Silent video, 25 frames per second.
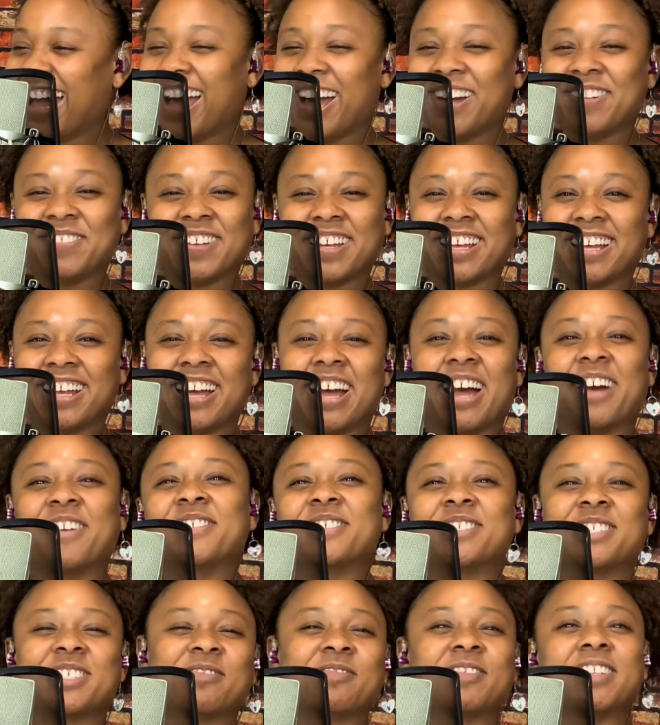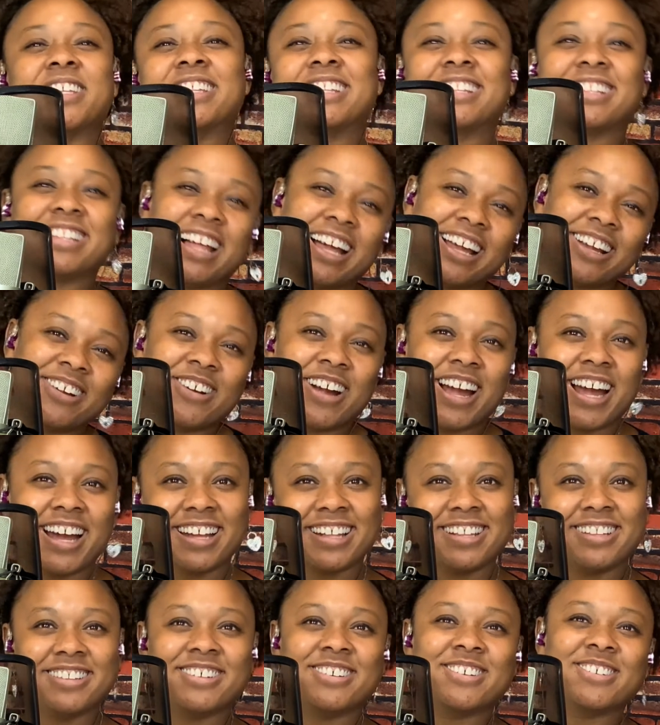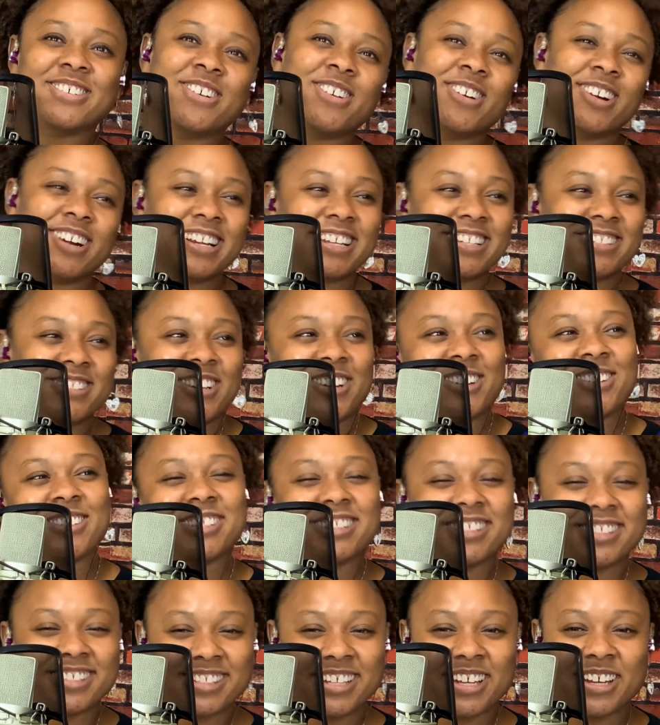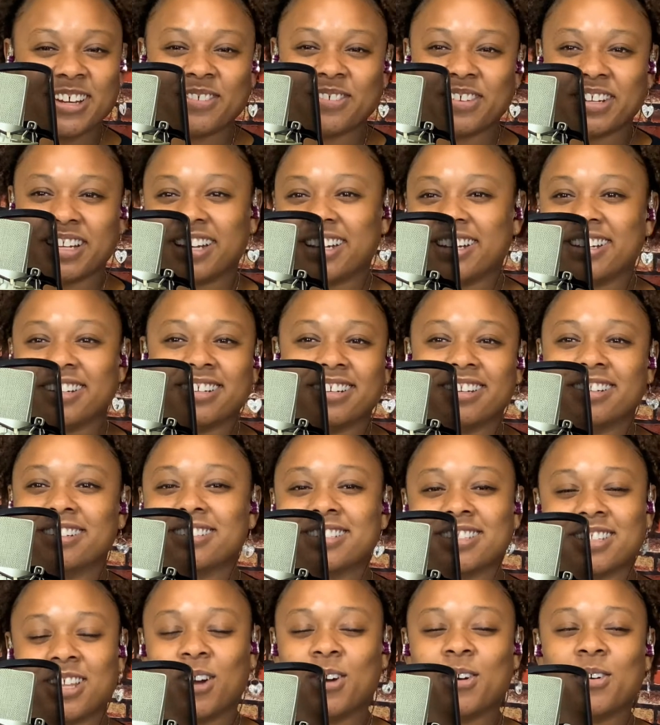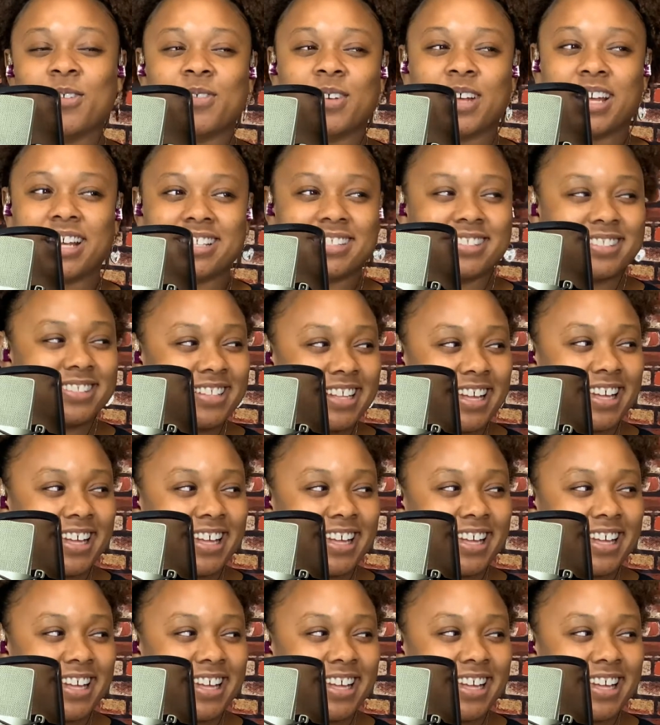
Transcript: I mean, I would just be like cracking little corny jokes and stuff, and stone faced,